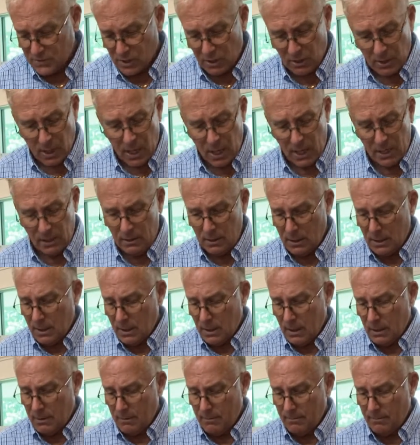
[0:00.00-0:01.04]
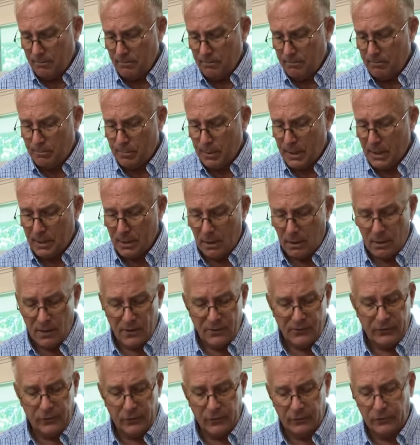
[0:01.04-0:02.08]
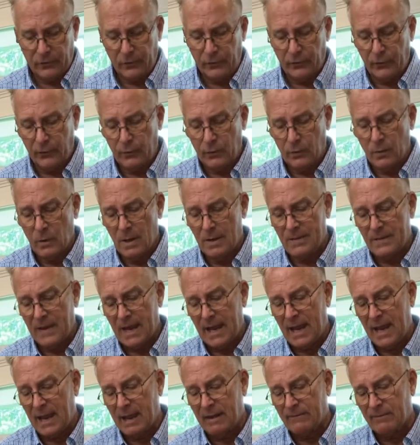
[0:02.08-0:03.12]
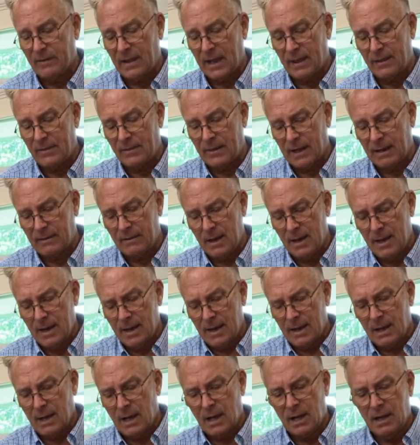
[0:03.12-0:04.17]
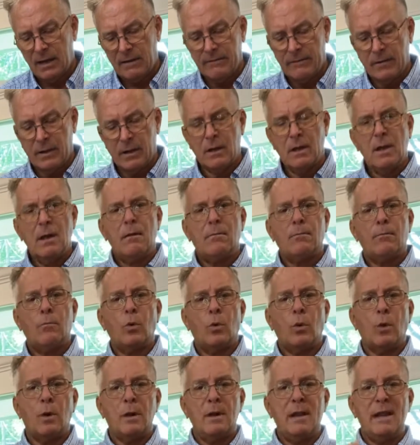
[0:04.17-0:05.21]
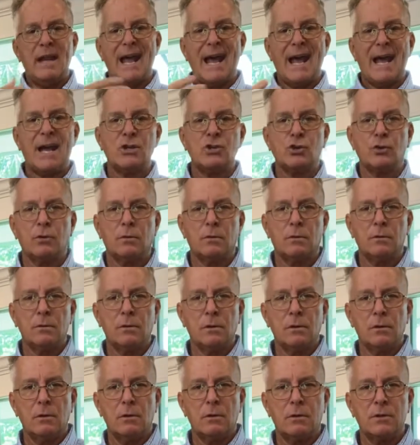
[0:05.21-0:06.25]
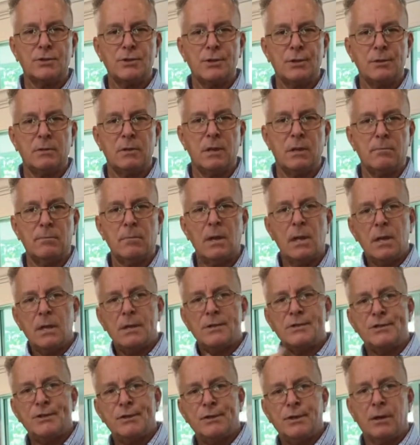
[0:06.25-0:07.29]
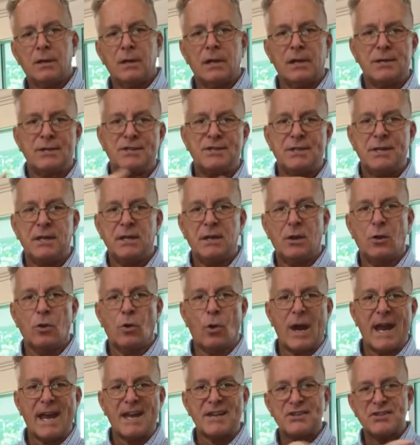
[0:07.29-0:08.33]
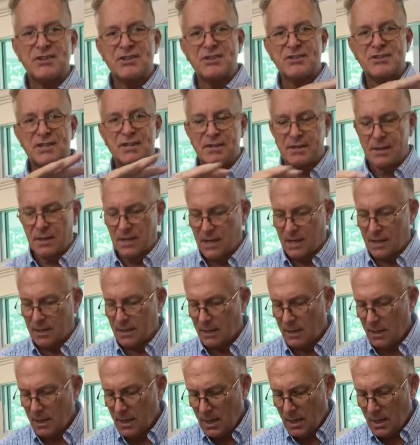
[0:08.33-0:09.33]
all right, but also too, they have that kind of a more natural look to them. So you're going to see grasses and